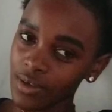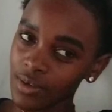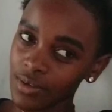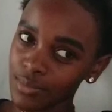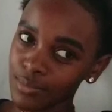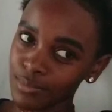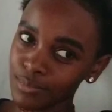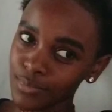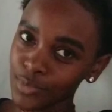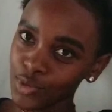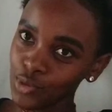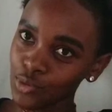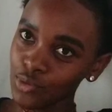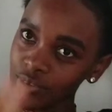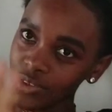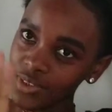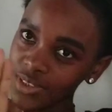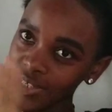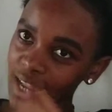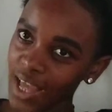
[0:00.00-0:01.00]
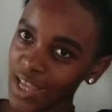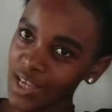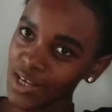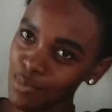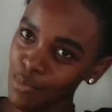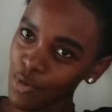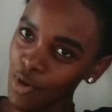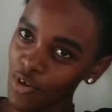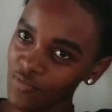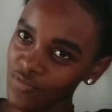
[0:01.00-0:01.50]
um, you'd
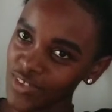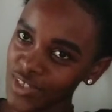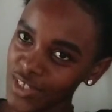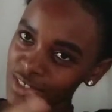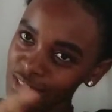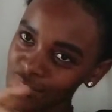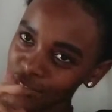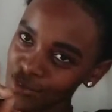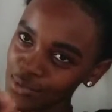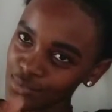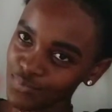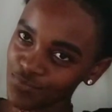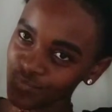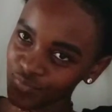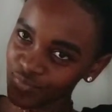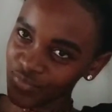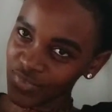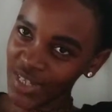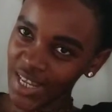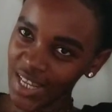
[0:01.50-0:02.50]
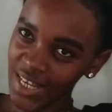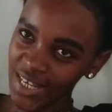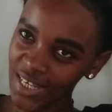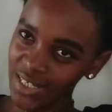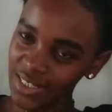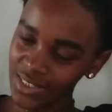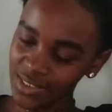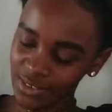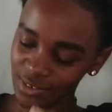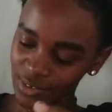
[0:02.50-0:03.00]
like more of this,
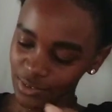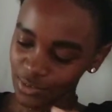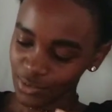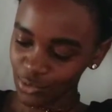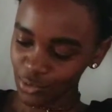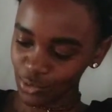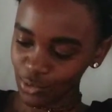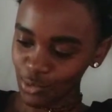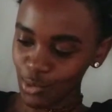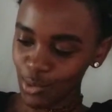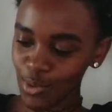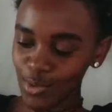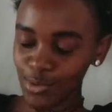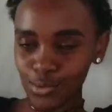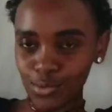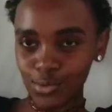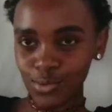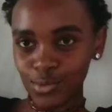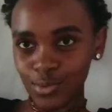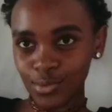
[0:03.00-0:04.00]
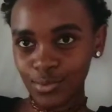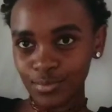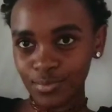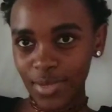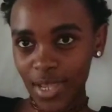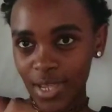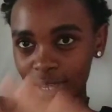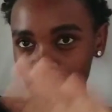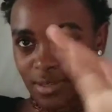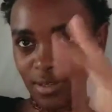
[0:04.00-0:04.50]
you know what to do.
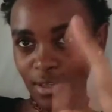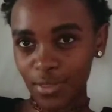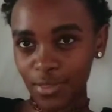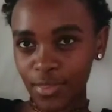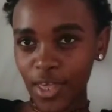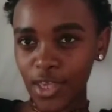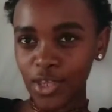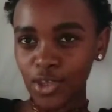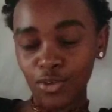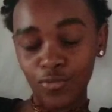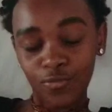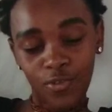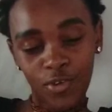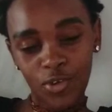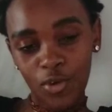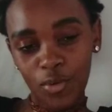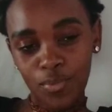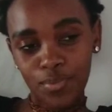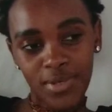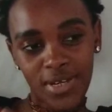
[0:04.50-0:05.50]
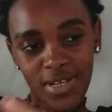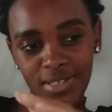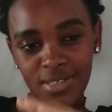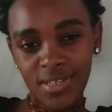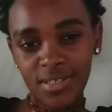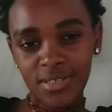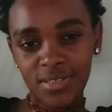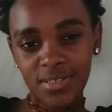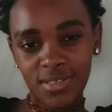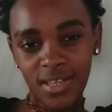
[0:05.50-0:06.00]
And thank you for your
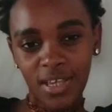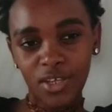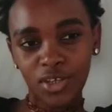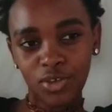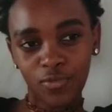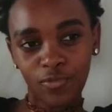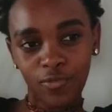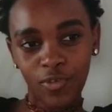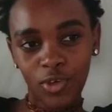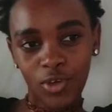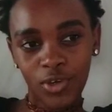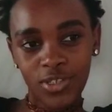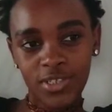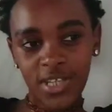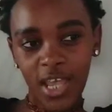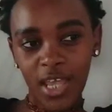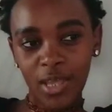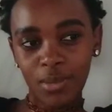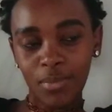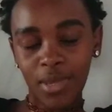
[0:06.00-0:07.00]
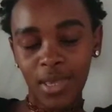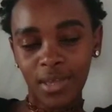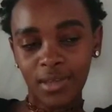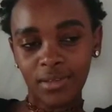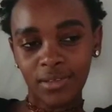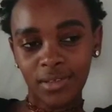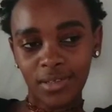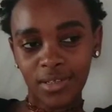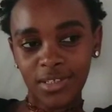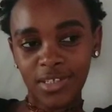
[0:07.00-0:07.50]
presence. Thank you for your time.
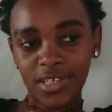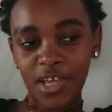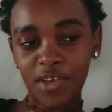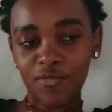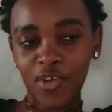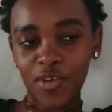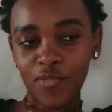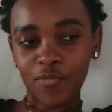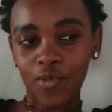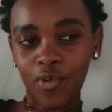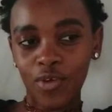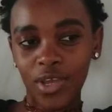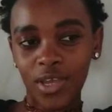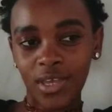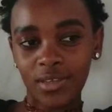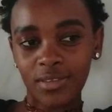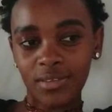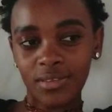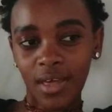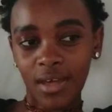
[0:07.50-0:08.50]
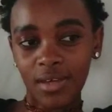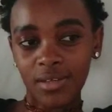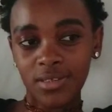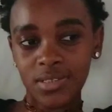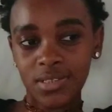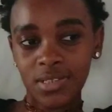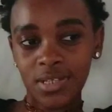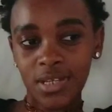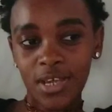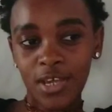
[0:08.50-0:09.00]
And never forget
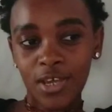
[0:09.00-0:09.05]
that